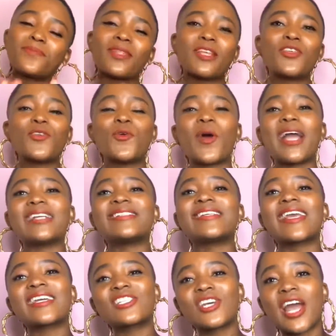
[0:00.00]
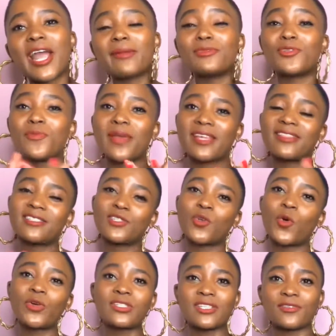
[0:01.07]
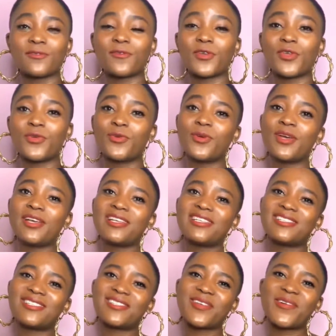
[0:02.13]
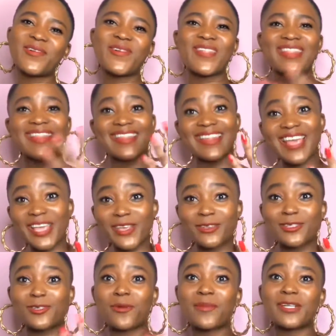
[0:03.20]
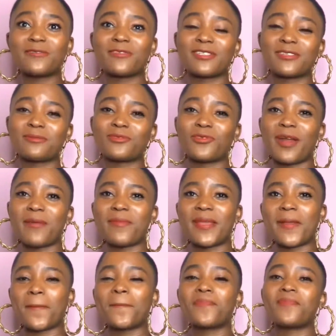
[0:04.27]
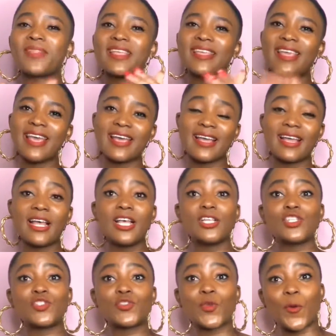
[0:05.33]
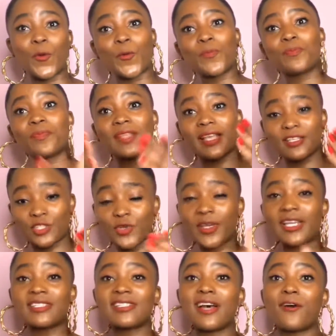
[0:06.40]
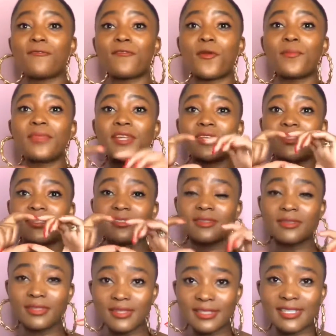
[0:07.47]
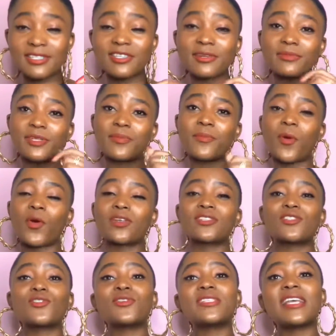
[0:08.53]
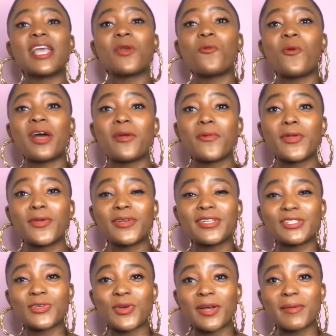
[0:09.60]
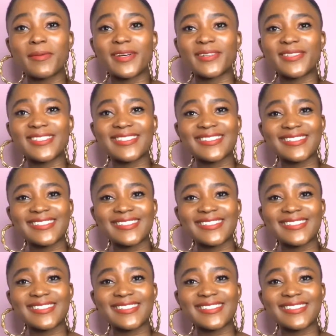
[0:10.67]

you know, I take time to make this content for you. So thank you so much for subscribing. Yeah, so as you can tell from the description box, today what are we going to talk about?